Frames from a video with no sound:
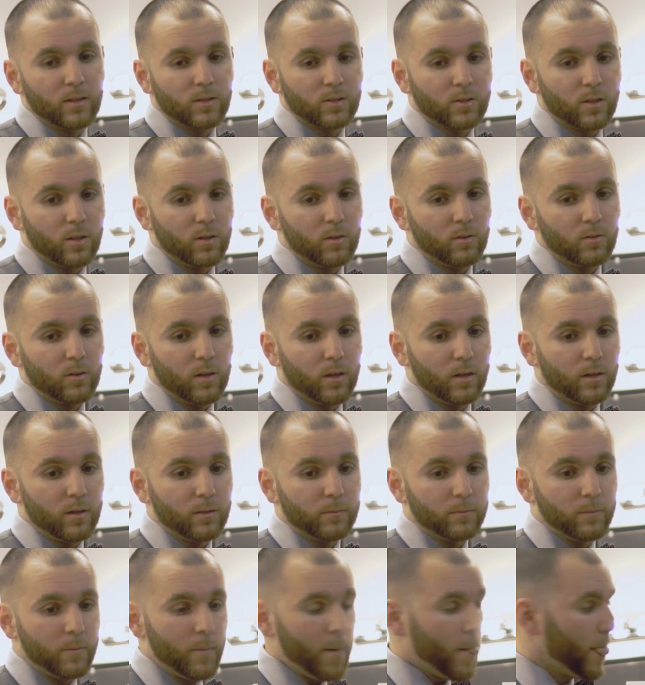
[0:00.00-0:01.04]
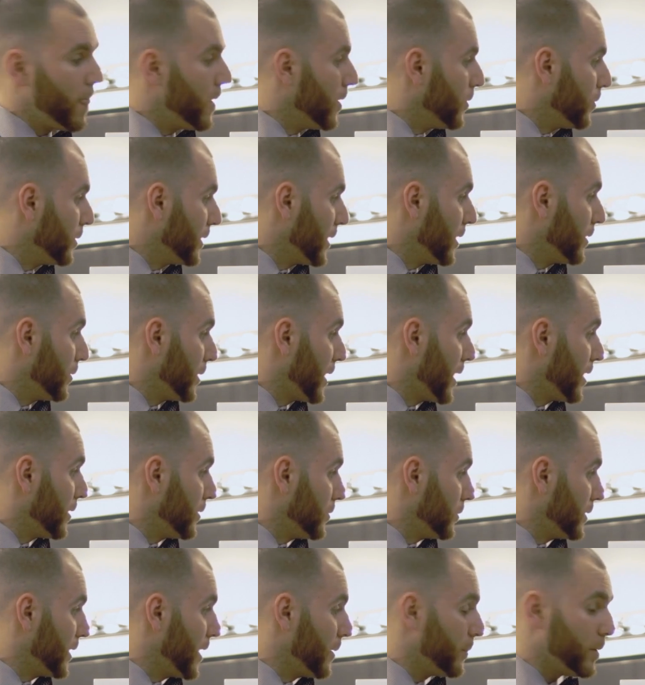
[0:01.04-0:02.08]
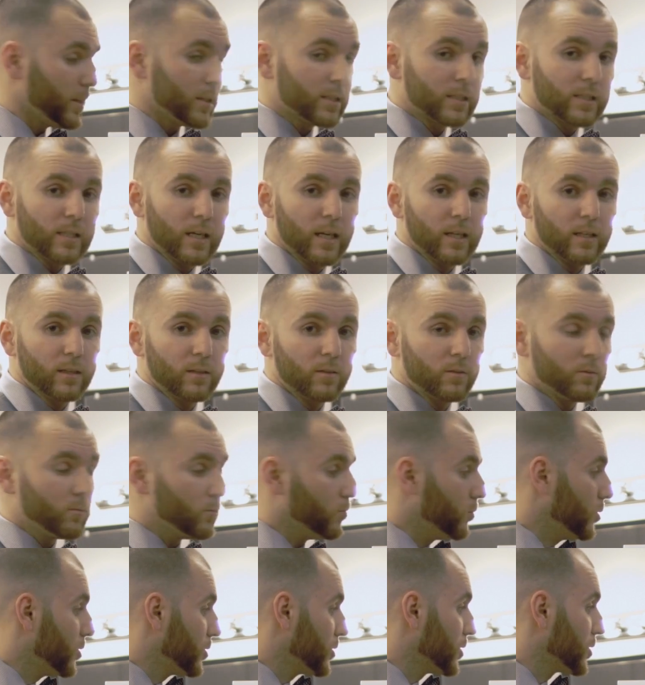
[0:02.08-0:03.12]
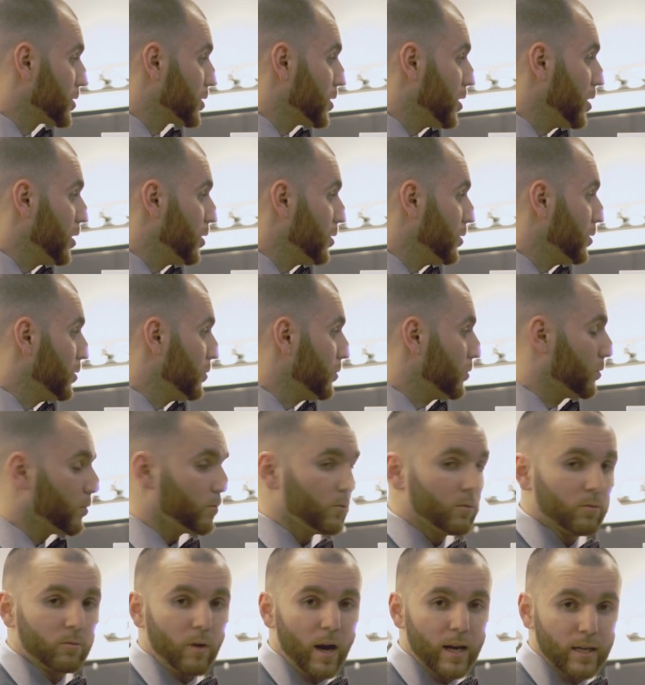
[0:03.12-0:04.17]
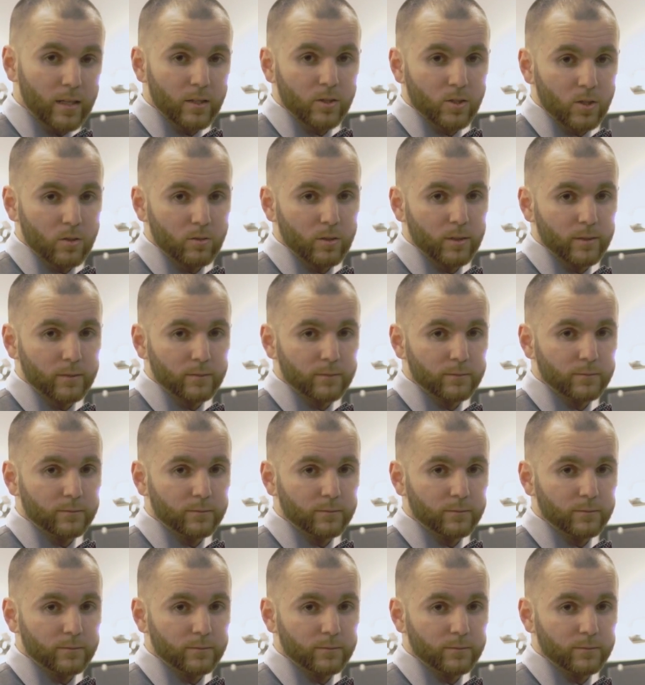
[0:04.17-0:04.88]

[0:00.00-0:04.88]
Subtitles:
So with that being said, we'll just go right into it.